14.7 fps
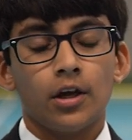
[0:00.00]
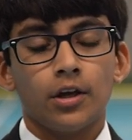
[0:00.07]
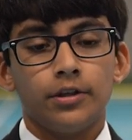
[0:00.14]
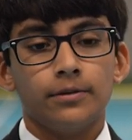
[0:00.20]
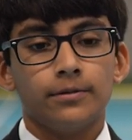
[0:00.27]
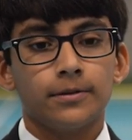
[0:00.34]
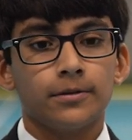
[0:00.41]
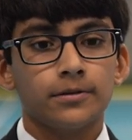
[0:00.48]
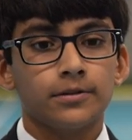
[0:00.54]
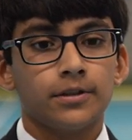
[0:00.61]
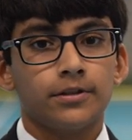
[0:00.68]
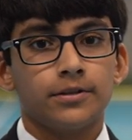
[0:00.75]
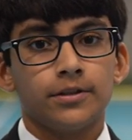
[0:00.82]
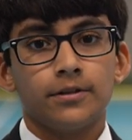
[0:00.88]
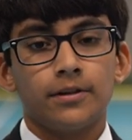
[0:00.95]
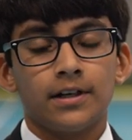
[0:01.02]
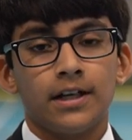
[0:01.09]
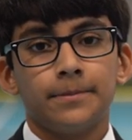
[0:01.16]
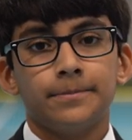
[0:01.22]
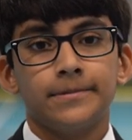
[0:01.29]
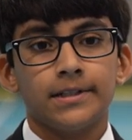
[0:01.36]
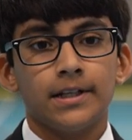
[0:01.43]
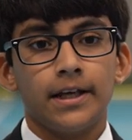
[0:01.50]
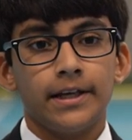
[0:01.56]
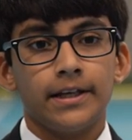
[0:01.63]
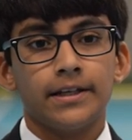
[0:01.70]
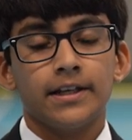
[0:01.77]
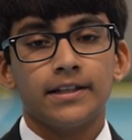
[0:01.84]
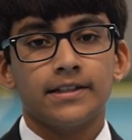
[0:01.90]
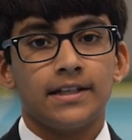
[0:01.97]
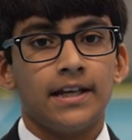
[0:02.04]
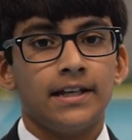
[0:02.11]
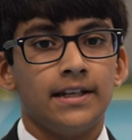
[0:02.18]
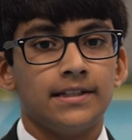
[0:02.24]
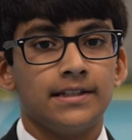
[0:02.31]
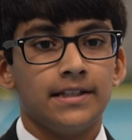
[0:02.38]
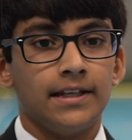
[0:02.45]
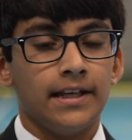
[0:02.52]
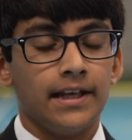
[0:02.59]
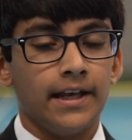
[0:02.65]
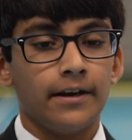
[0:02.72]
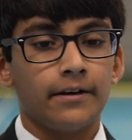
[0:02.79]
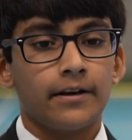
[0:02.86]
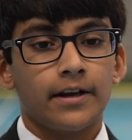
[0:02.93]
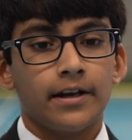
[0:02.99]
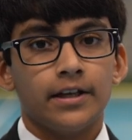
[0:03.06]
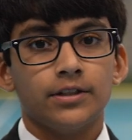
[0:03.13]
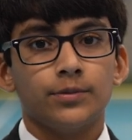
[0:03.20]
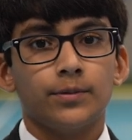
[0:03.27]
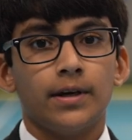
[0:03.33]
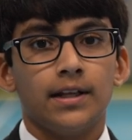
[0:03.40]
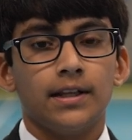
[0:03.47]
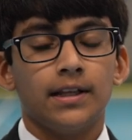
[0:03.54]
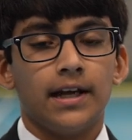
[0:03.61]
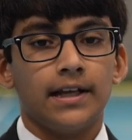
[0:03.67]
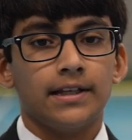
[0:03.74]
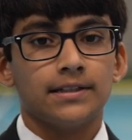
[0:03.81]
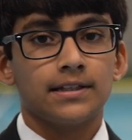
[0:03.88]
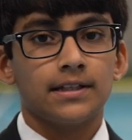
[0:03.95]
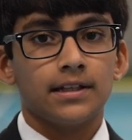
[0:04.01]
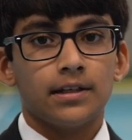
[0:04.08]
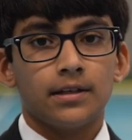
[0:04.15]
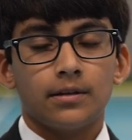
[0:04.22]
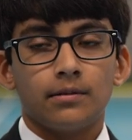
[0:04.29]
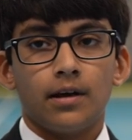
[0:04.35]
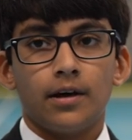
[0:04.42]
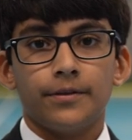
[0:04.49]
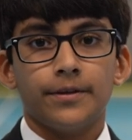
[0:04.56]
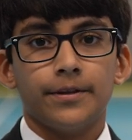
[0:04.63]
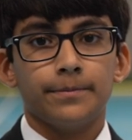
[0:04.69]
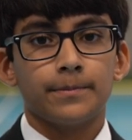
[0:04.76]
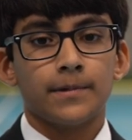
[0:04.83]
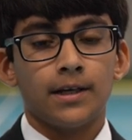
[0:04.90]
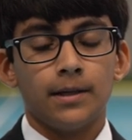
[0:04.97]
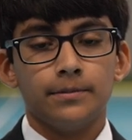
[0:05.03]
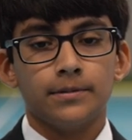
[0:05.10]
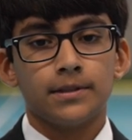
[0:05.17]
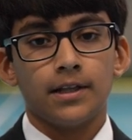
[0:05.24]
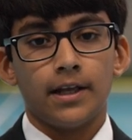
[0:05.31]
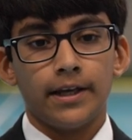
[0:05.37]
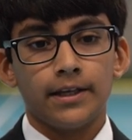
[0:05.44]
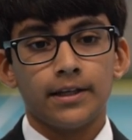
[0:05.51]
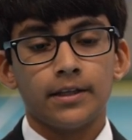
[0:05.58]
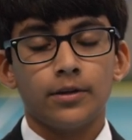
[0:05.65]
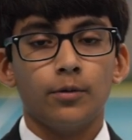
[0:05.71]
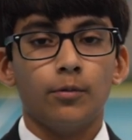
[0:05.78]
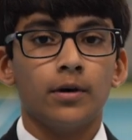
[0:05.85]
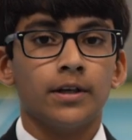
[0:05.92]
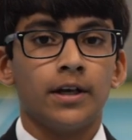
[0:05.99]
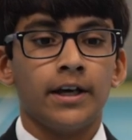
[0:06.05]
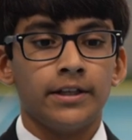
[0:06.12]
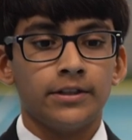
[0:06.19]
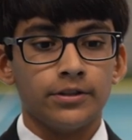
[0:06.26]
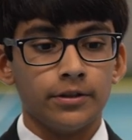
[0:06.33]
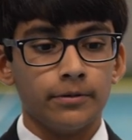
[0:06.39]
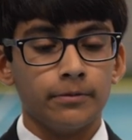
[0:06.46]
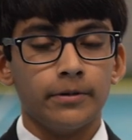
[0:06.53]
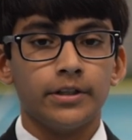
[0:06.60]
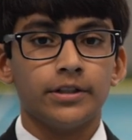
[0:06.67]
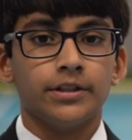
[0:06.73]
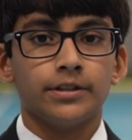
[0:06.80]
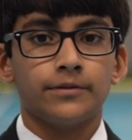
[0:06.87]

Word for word: You will also do clubs like tennis in here as well as other clubs like the one I do which is